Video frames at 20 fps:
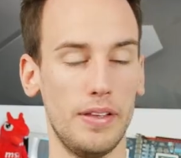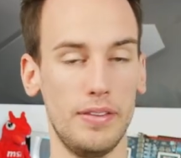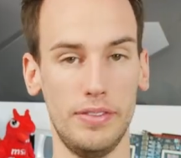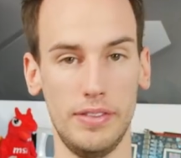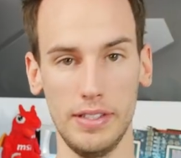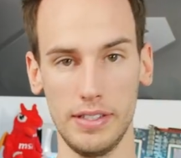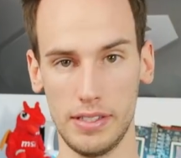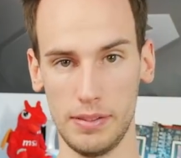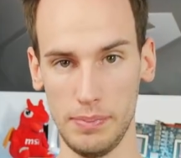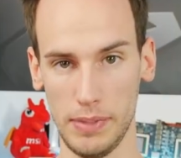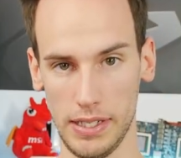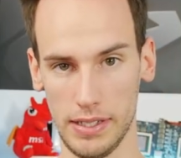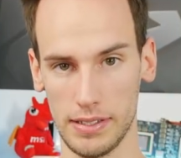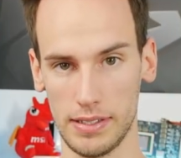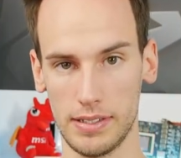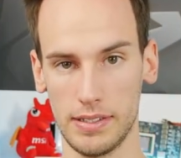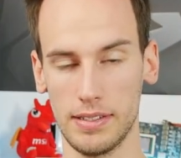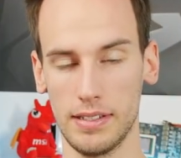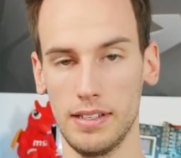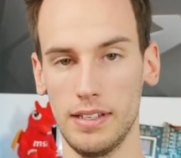This
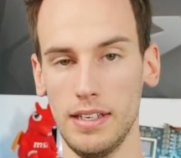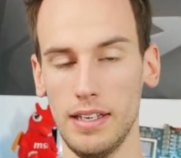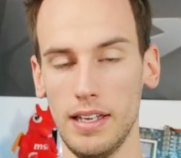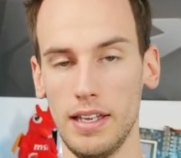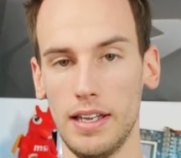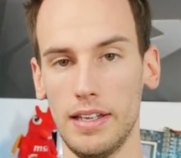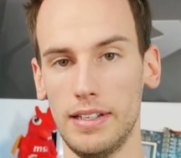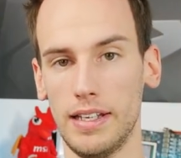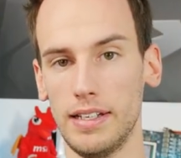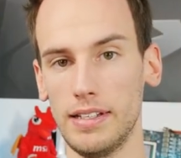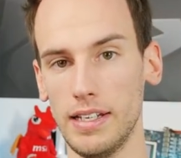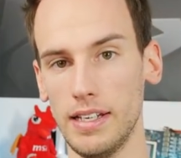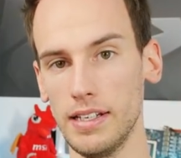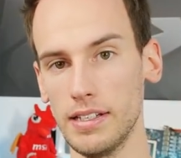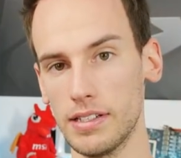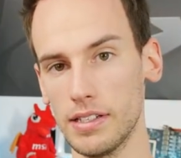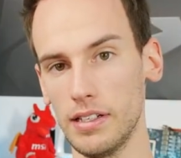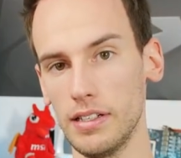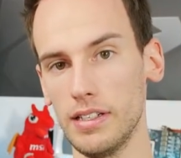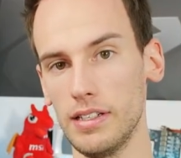means that
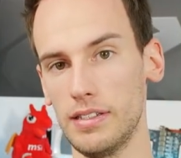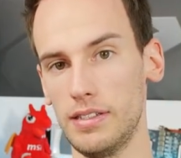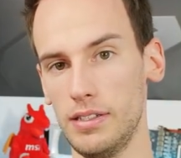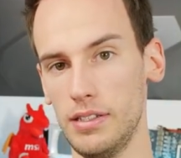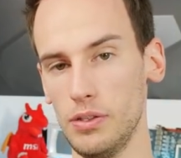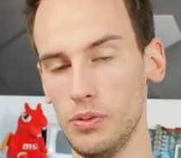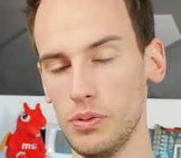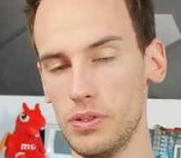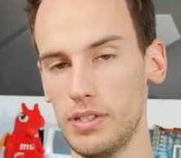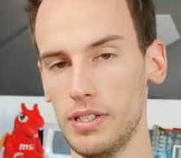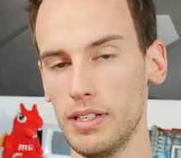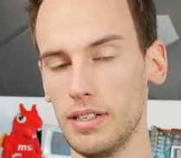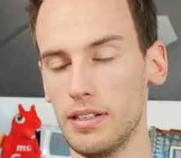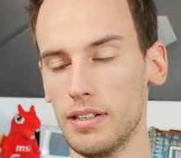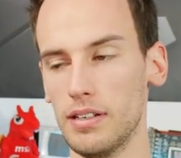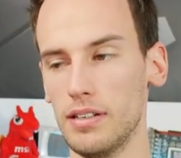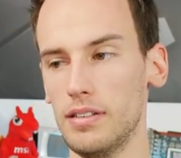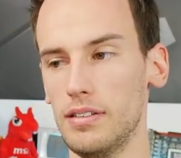Intel is using